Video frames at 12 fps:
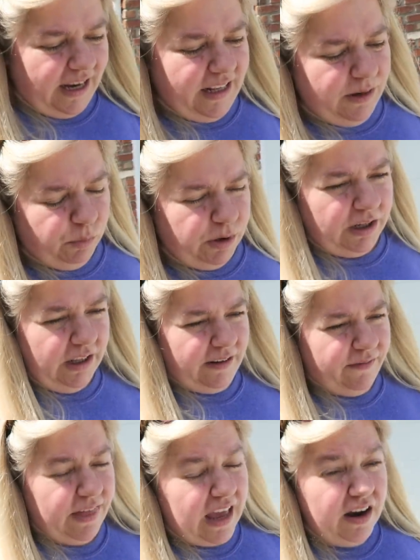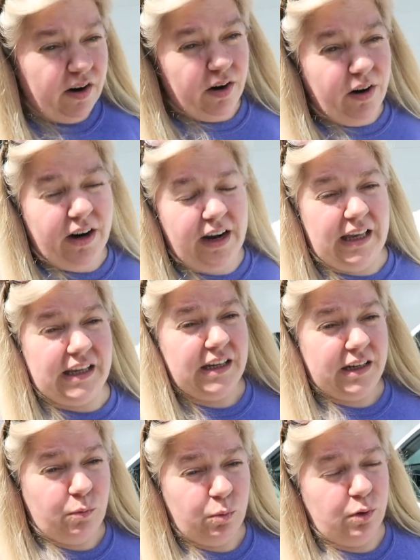and then we're gonna leave there
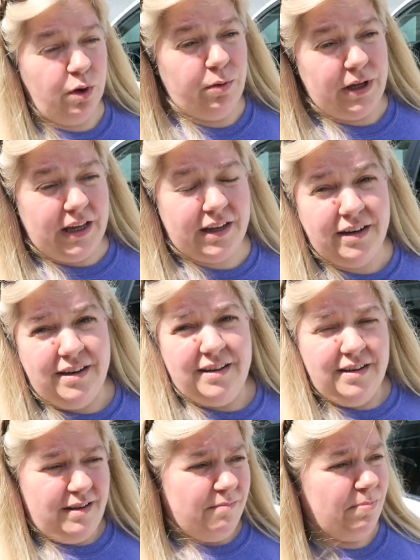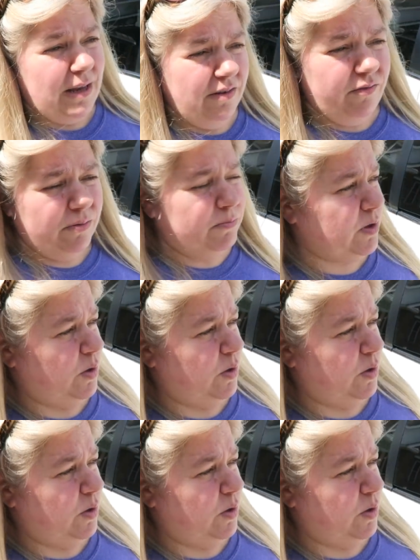and we'll go get Ben from